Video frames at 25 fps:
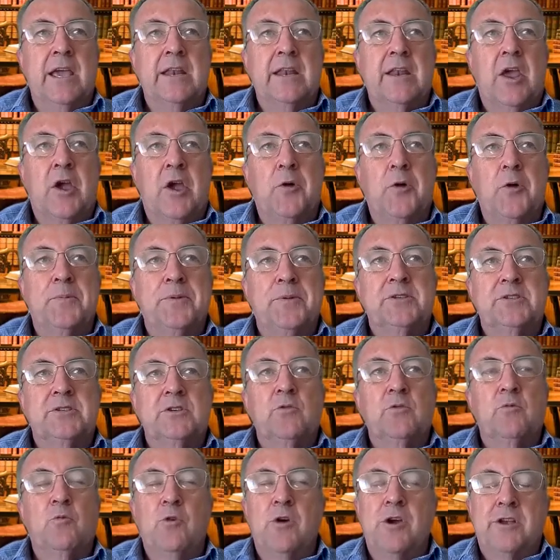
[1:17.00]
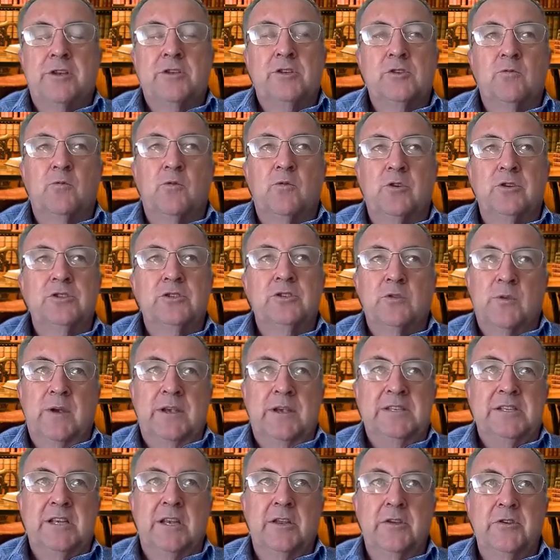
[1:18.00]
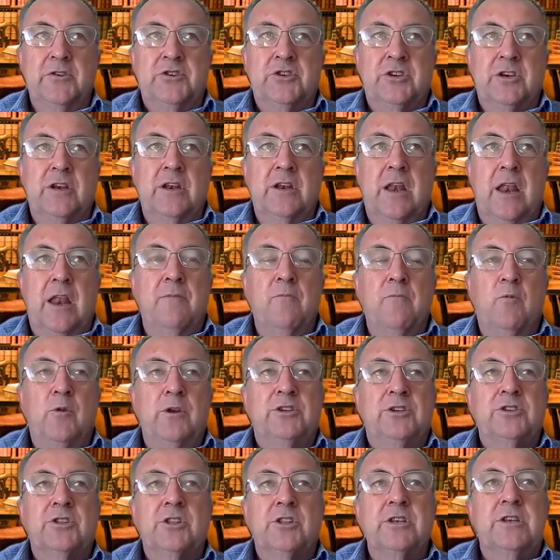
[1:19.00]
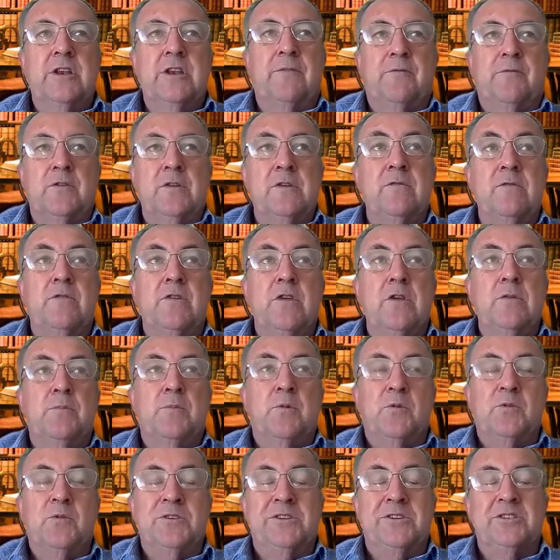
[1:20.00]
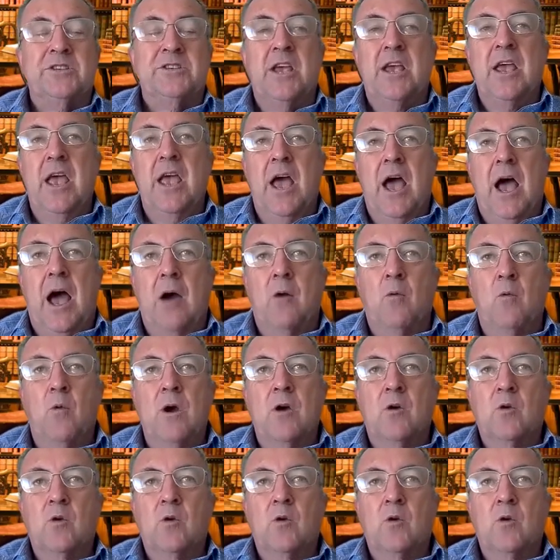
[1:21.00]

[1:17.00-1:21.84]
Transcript: can help us to work towards a resolution in which the different viewpoints are